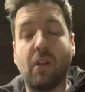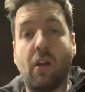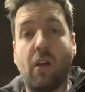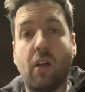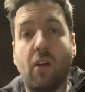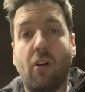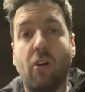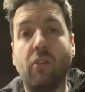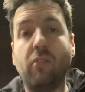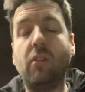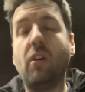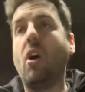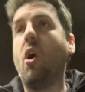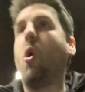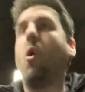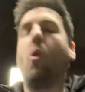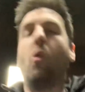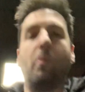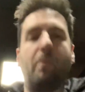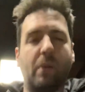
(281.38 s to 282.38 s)
light on,
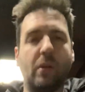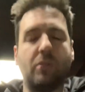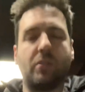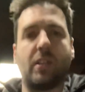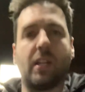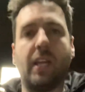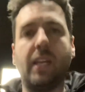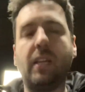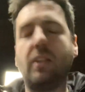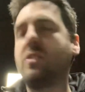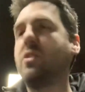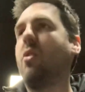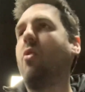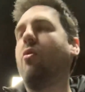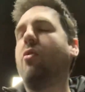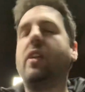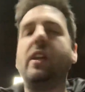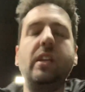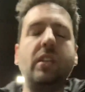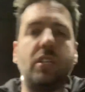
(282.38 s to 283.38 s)
or boost leaks, or
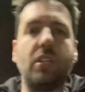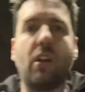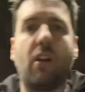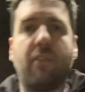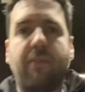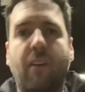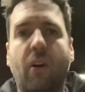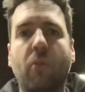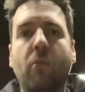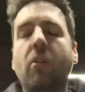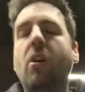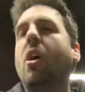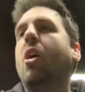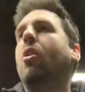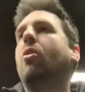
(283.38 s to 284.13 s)
an EGR fault,